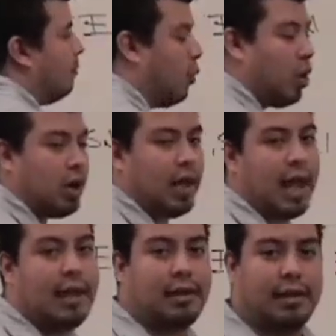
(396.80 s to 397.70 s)
more
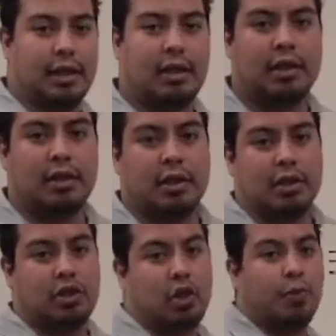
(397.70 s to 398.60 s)
likely
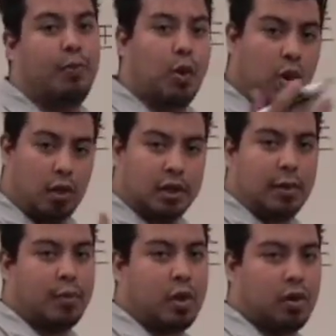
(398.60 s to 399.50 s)
to pull
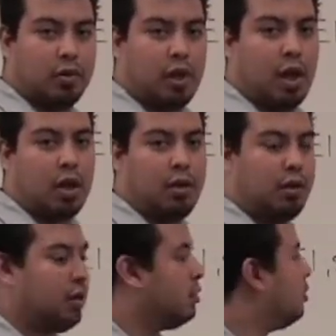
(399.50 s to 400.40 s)
the proton
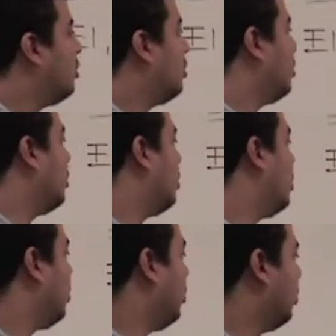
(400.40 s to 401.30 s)

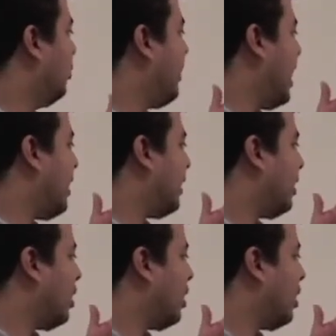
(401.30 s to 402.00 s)
to make it